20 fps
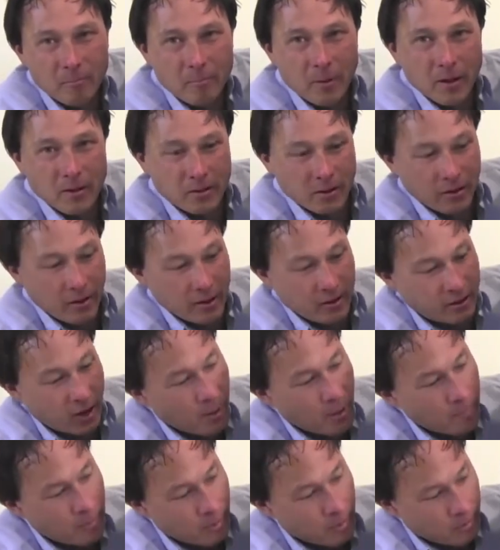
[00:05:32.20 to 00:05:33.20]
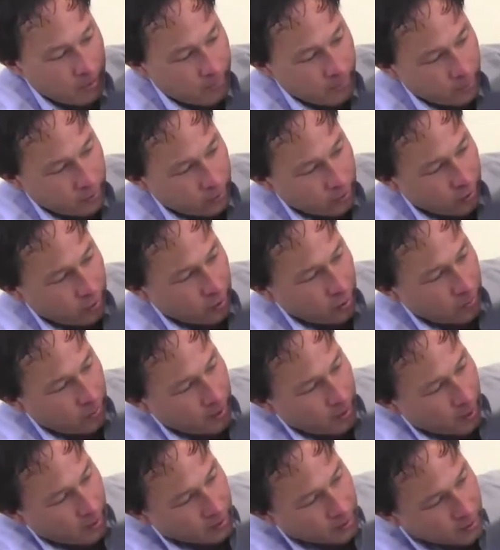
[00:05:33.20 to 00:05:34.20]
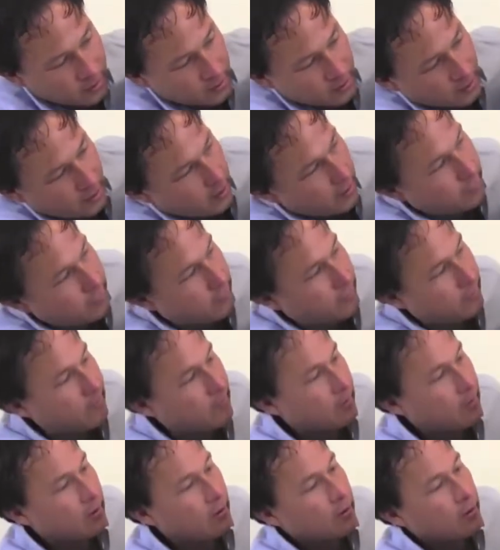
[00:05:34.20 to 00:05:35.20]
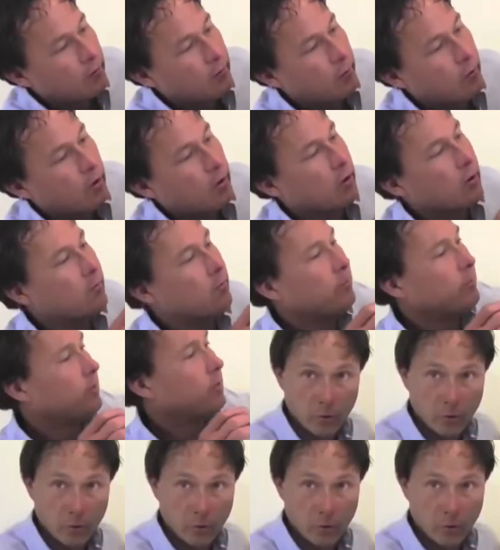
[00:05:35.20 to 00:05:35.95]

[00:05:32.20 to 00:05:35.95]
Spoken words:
basically tempered, so they're gonna be nice and safe for you.